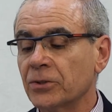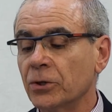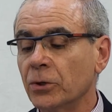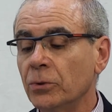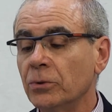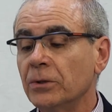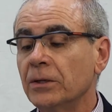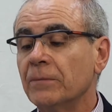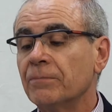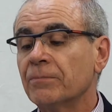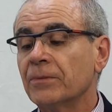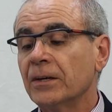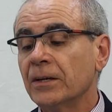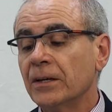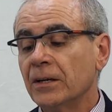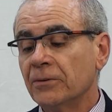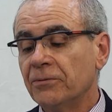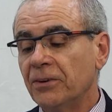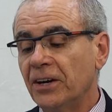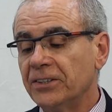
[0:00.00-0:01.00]
So
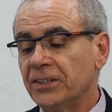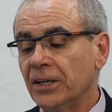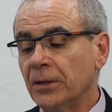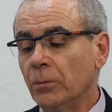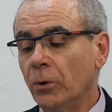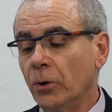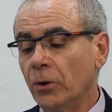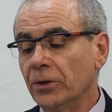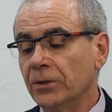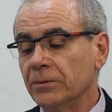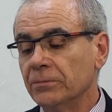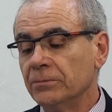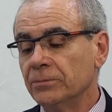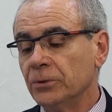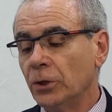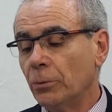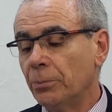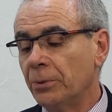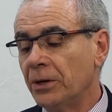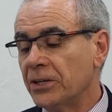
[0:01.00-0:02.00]
furthermore,
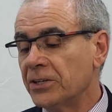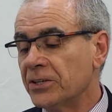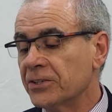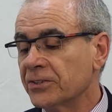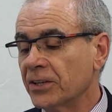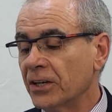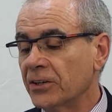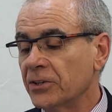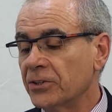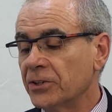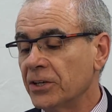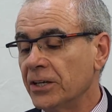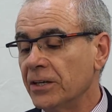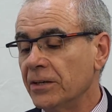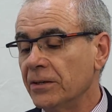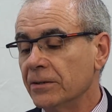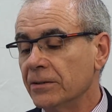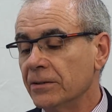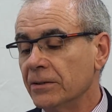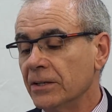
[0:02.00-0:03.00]
the operation
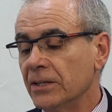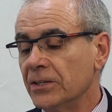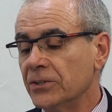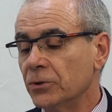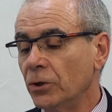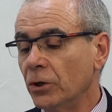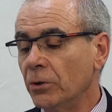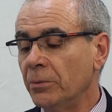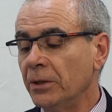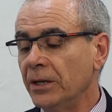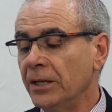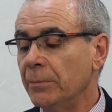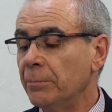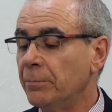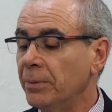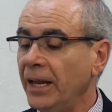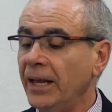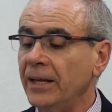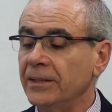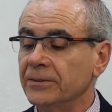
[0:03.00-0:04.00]
strategy is normally
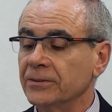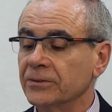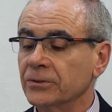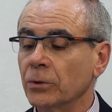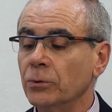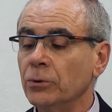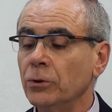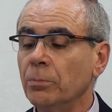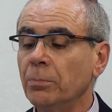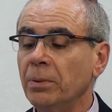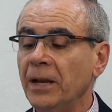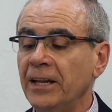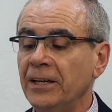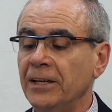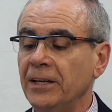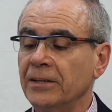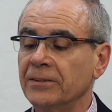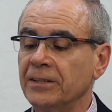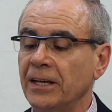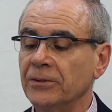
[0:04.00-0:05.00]
planned. So you're
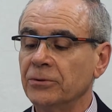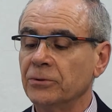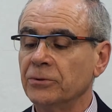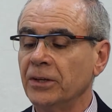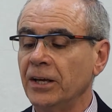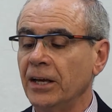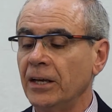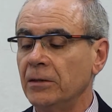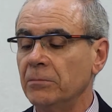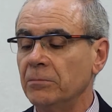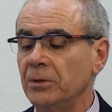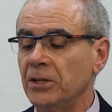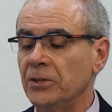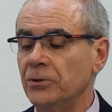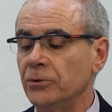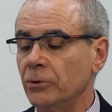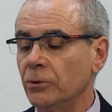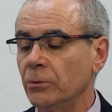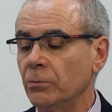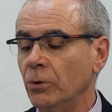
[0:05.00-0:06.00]
planning day to day,
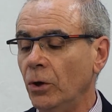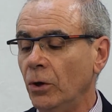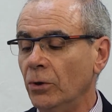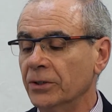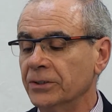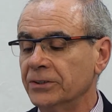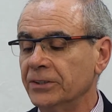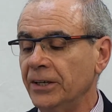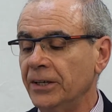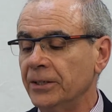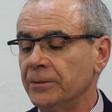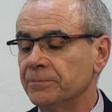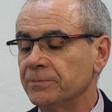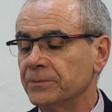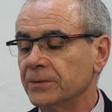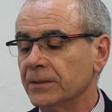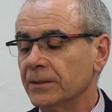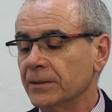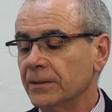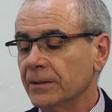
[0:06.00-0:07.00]
medium, long term.